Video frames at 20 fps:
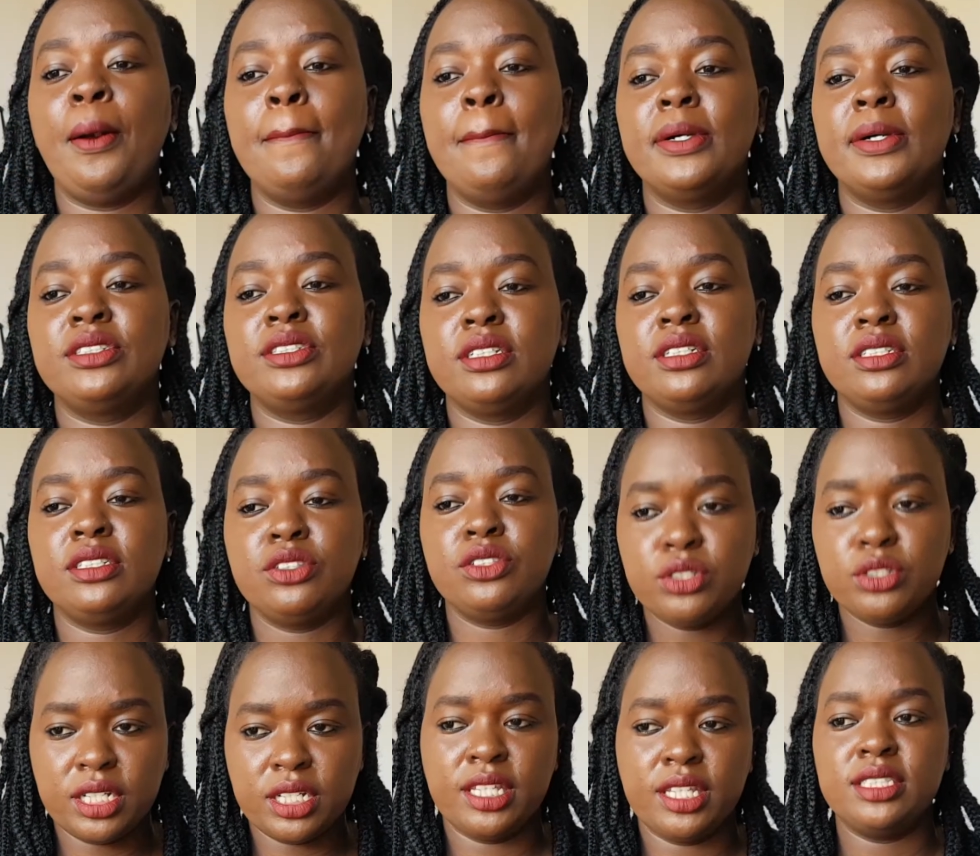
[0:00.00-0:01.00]
but just
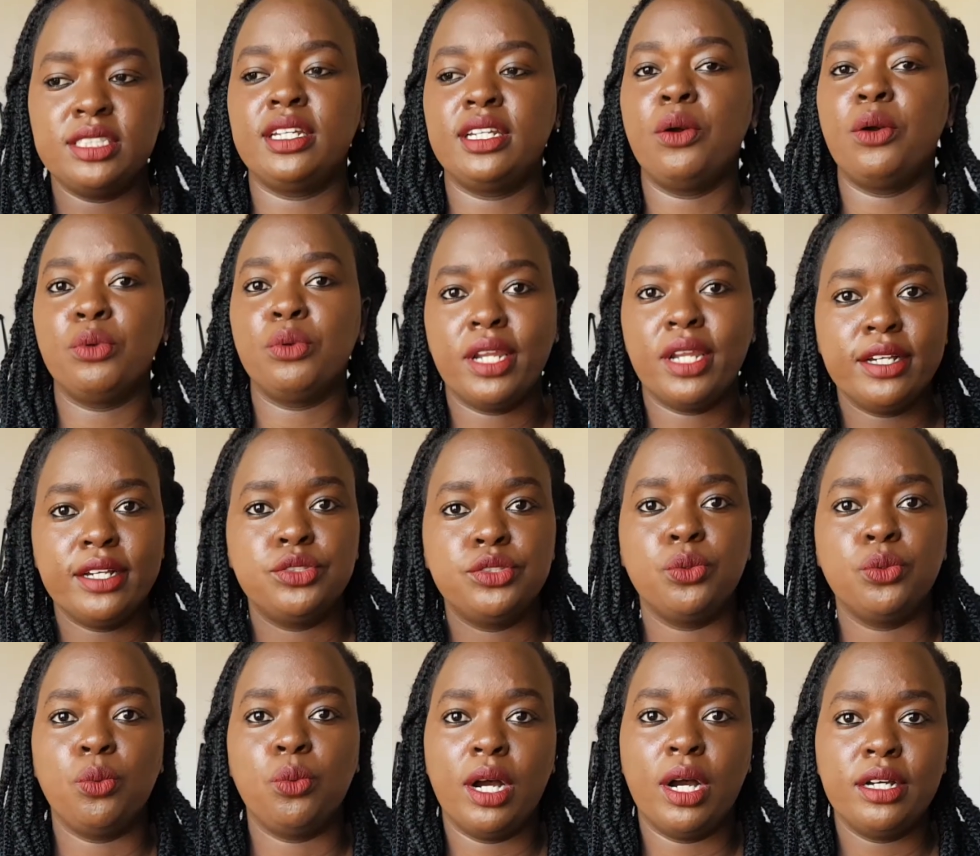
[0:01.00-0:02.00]
those are things that I would like
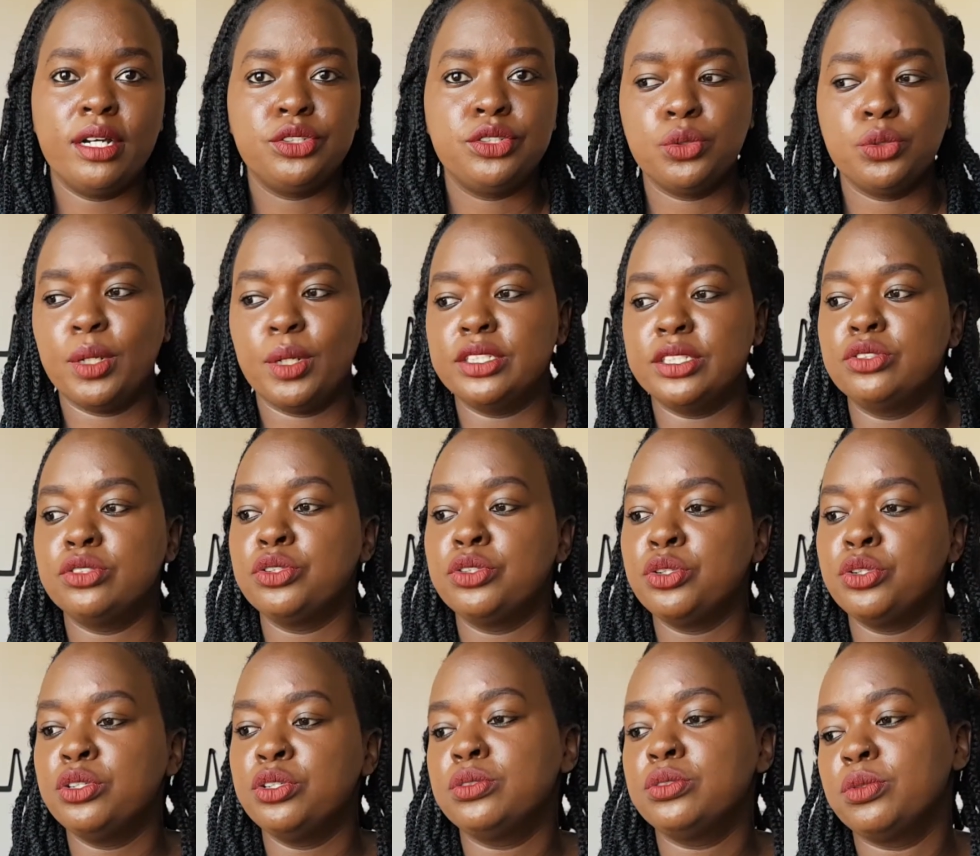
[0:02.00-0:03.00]
to work towards. So
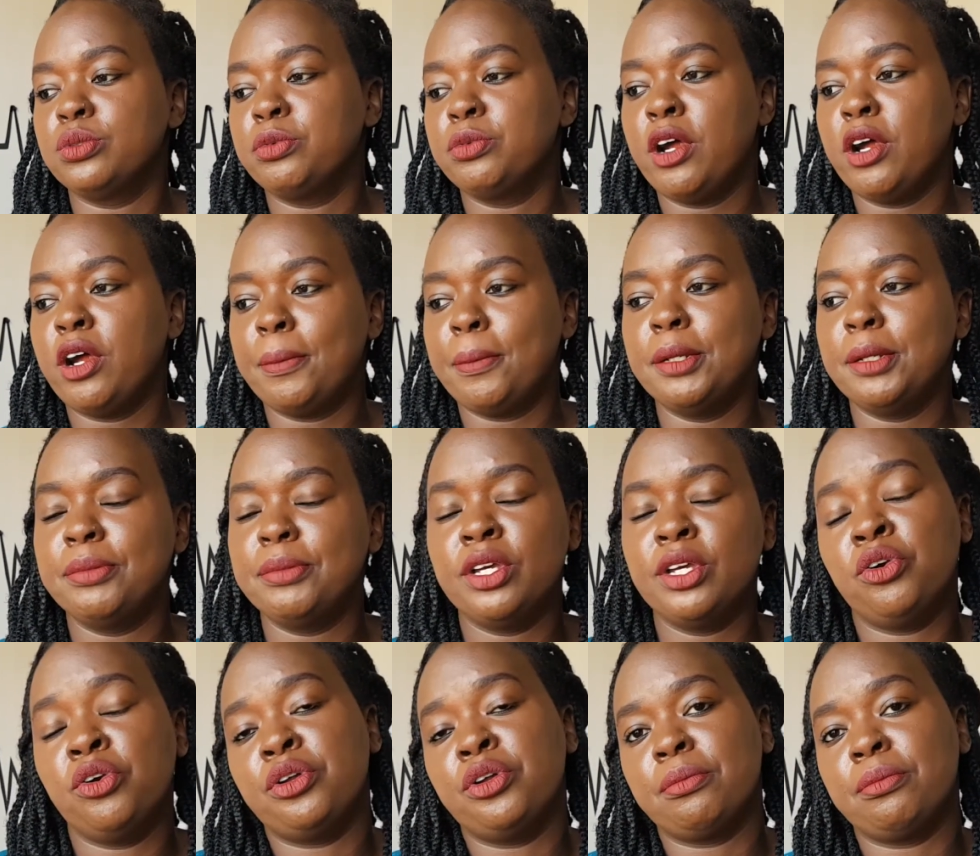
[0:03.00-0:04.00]
those will probably be
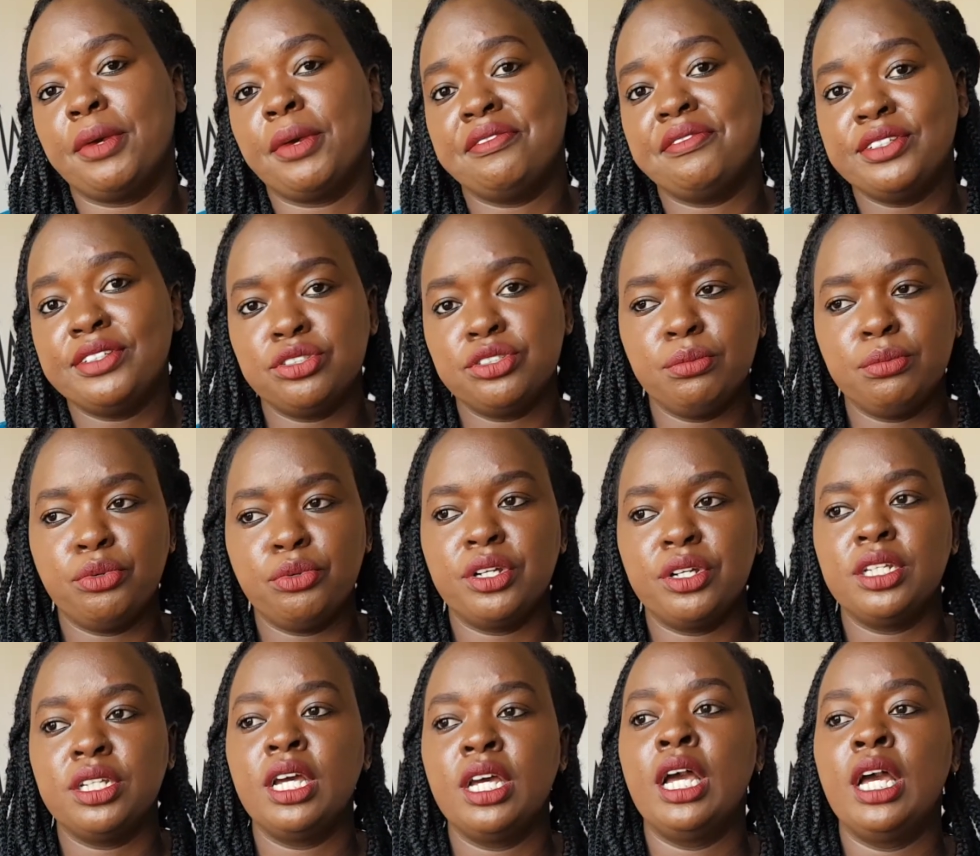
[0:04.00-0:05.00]
on my vision
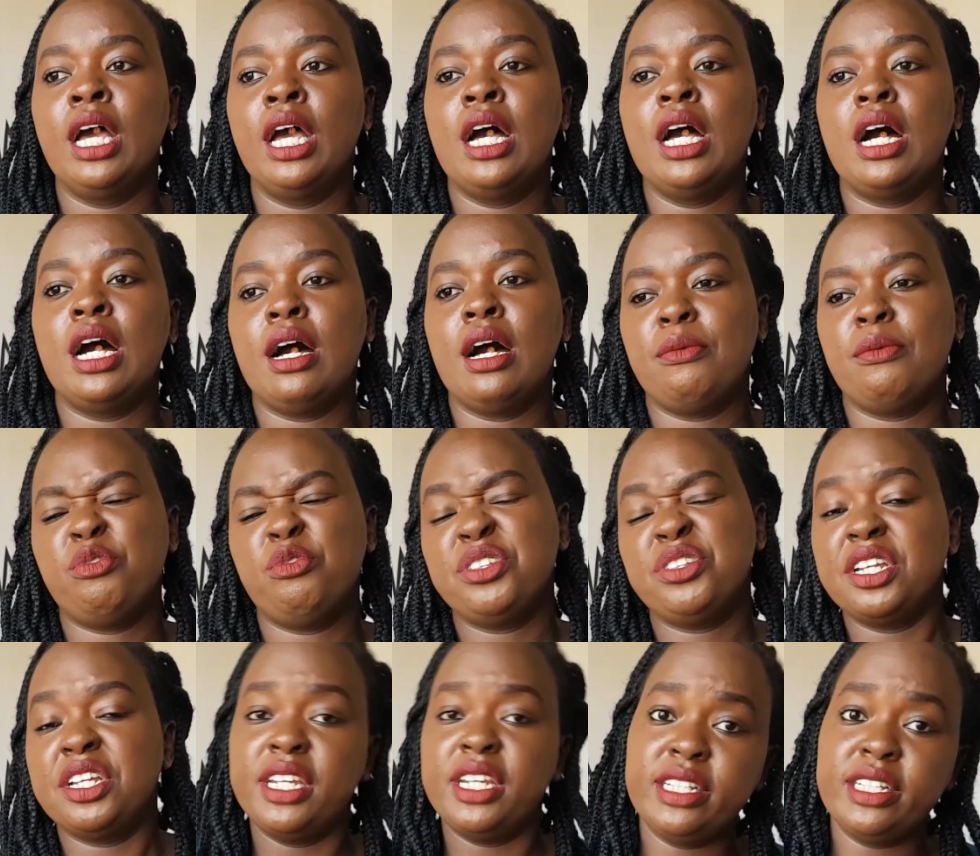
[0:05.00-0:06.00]
board for
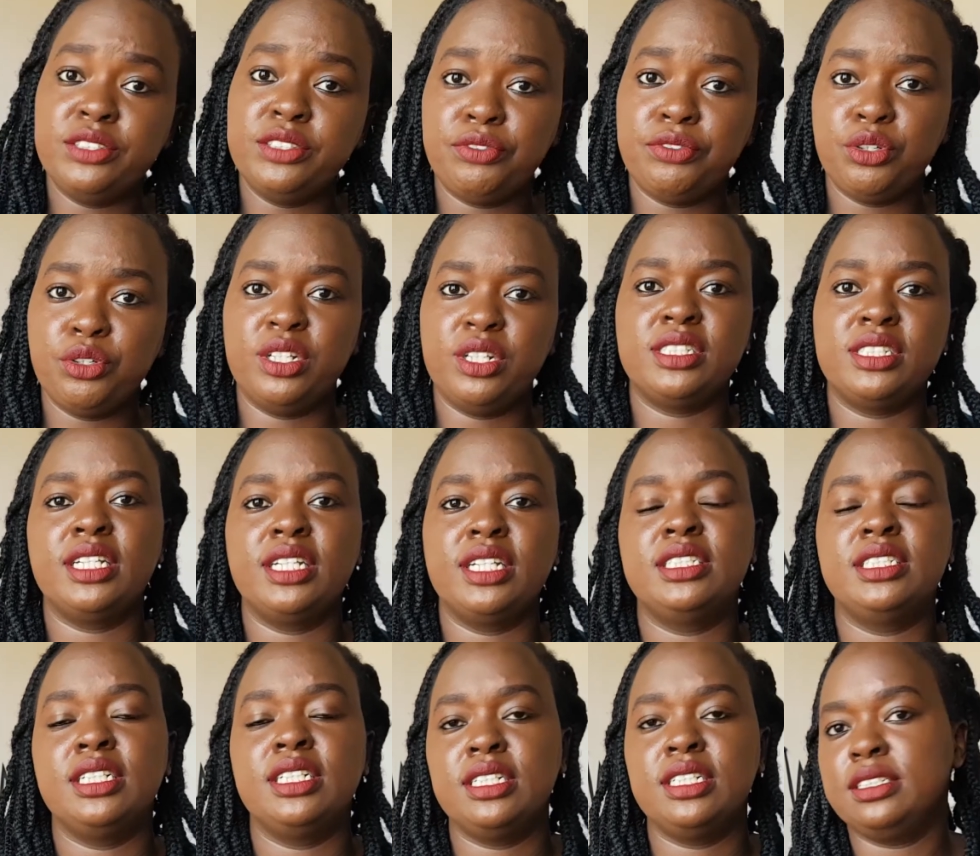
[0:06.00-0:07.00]
the next few years,
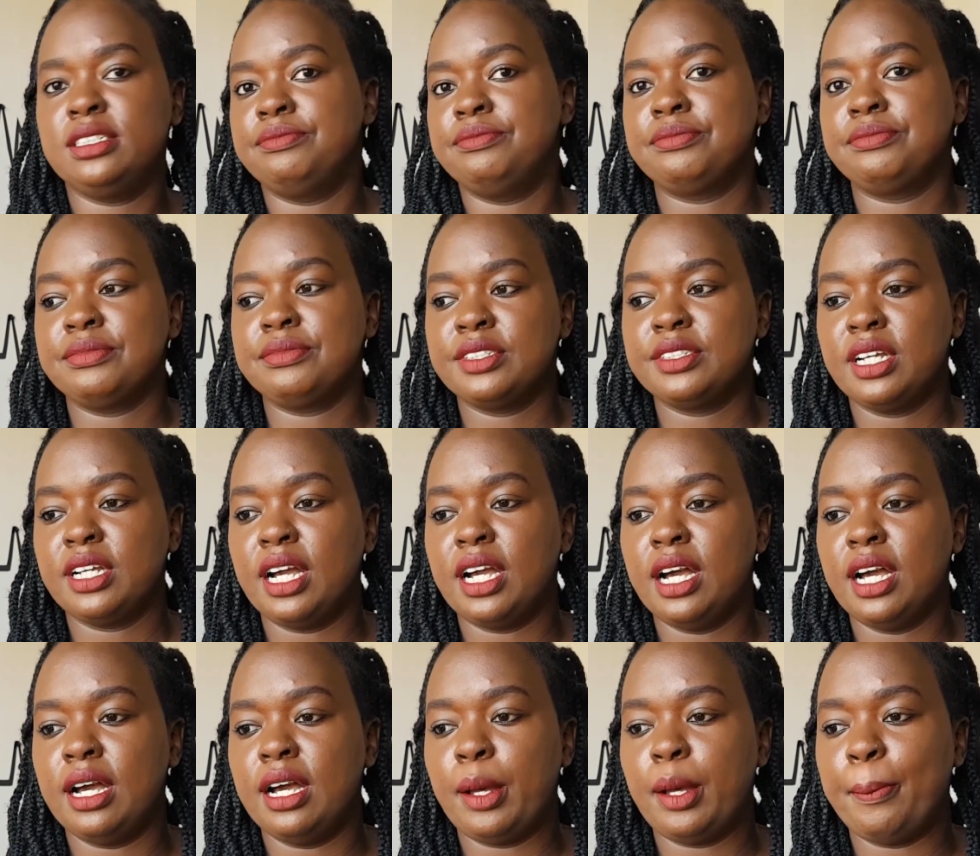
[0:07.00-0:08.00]
until
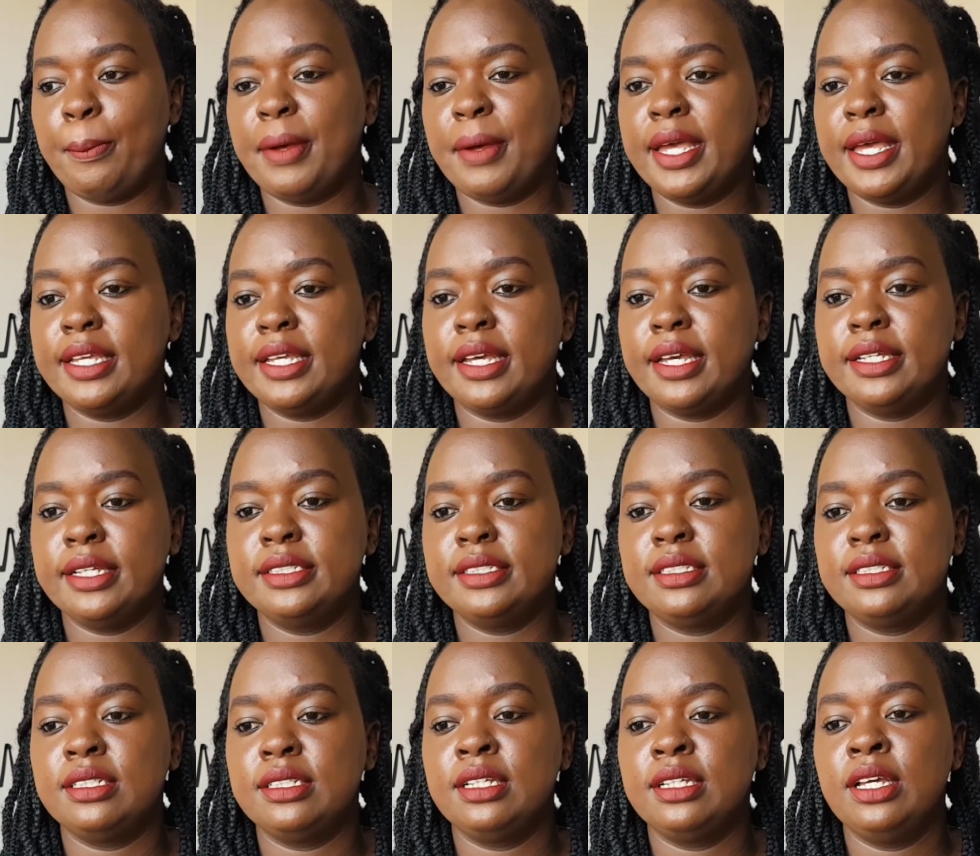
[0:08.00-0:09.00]
I get
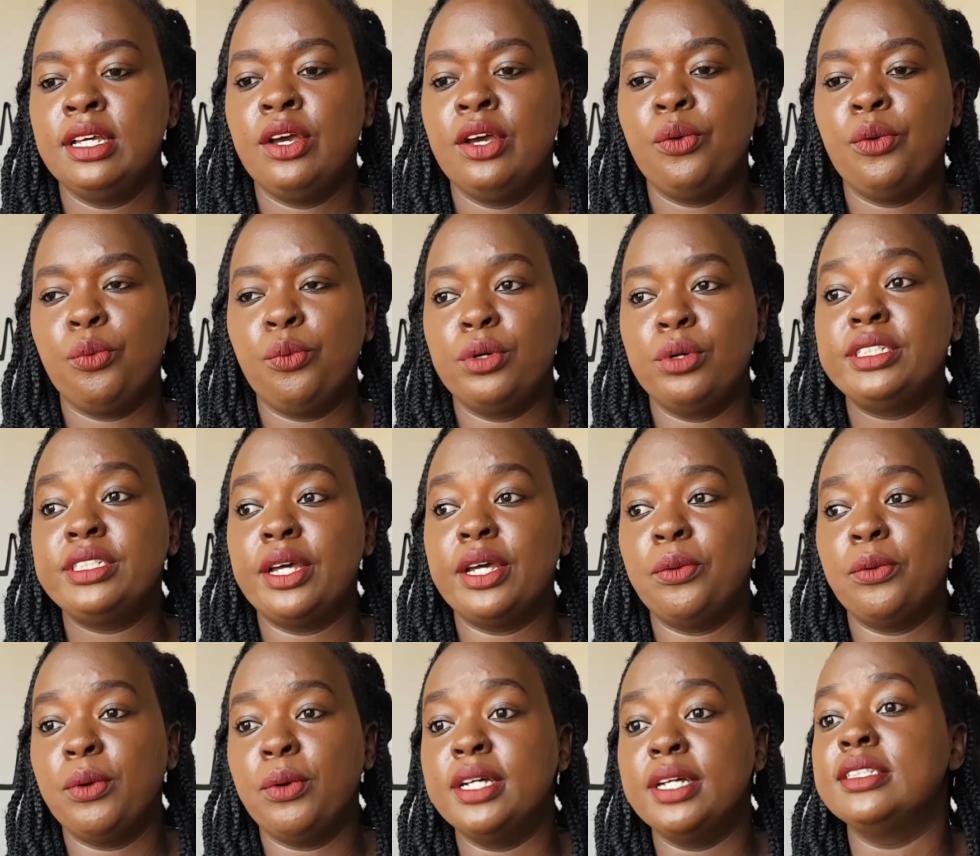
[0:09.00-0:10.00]
what I
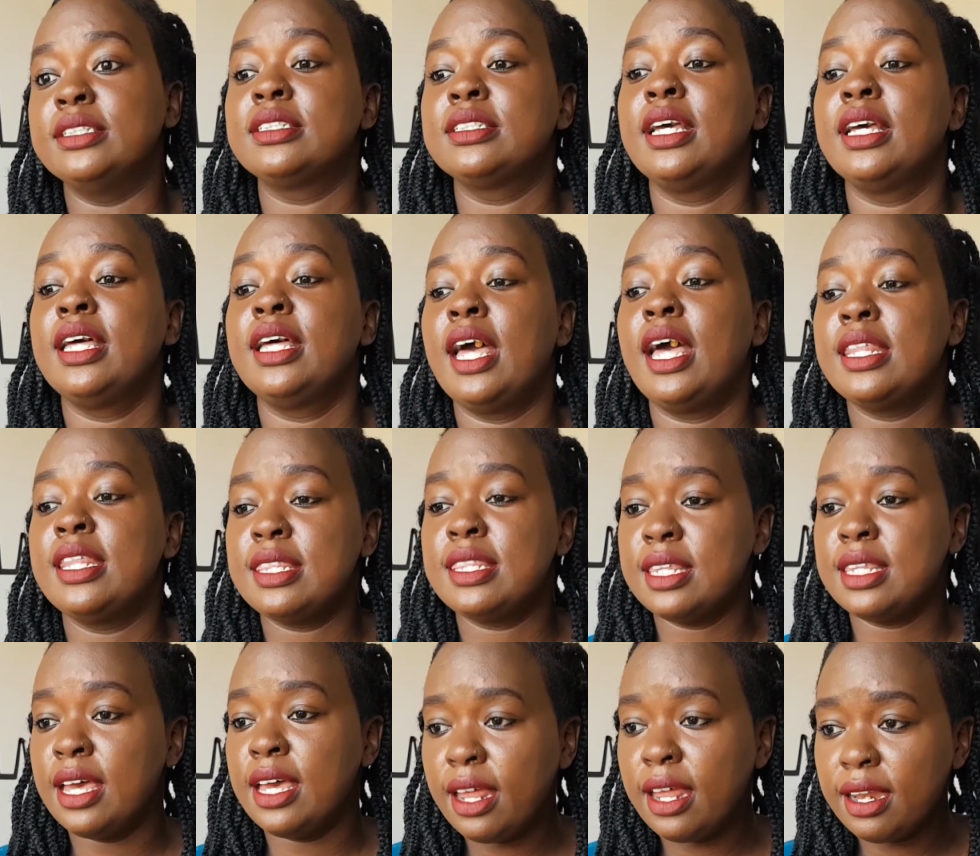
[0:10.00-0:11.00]
want. And
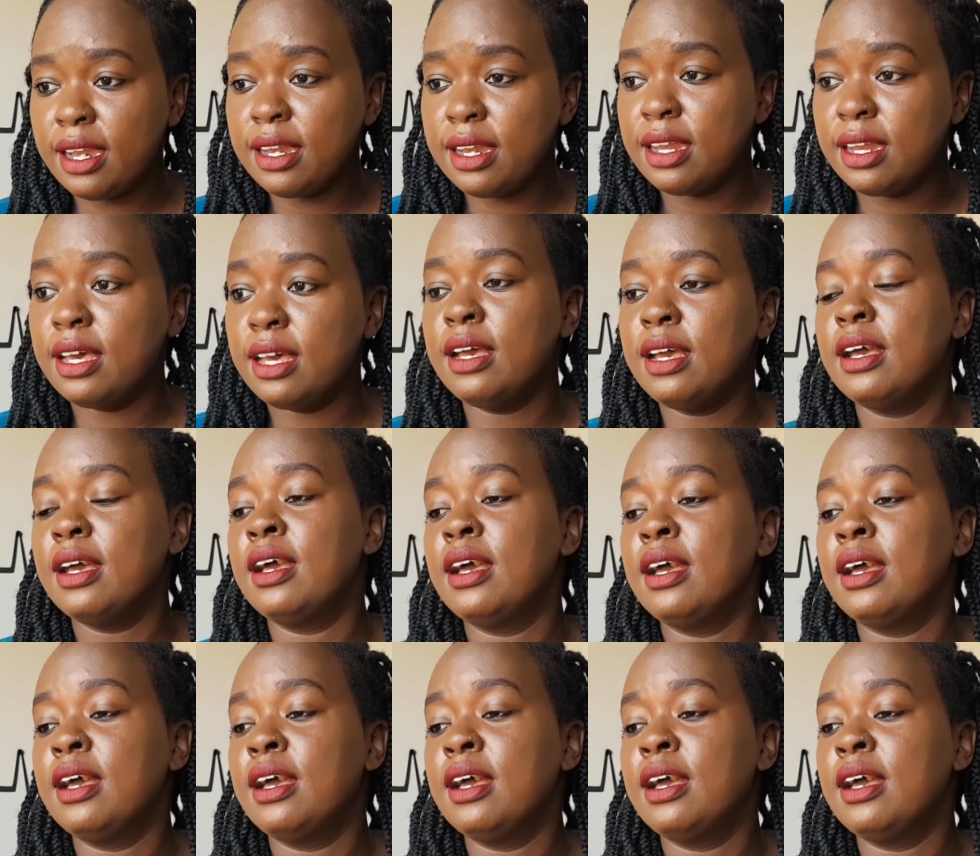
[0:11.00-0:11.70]
then